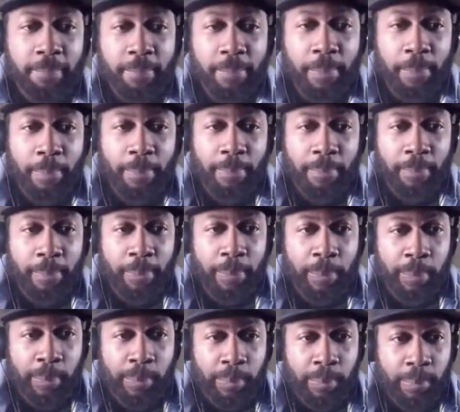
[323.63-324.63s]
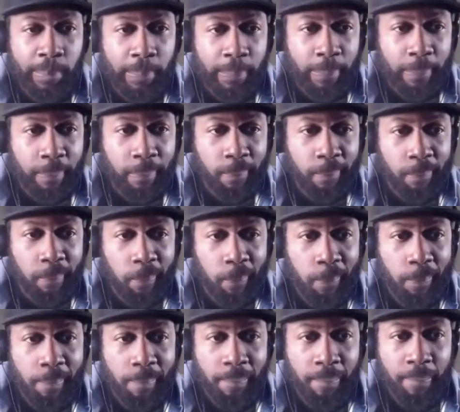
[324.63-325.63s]

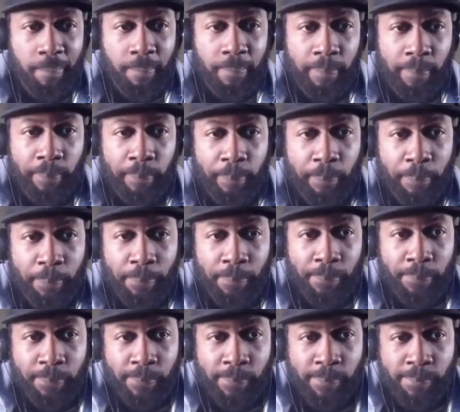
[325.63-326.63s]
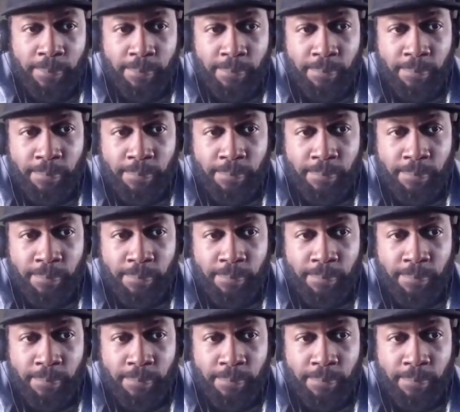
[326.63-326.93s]
(silent)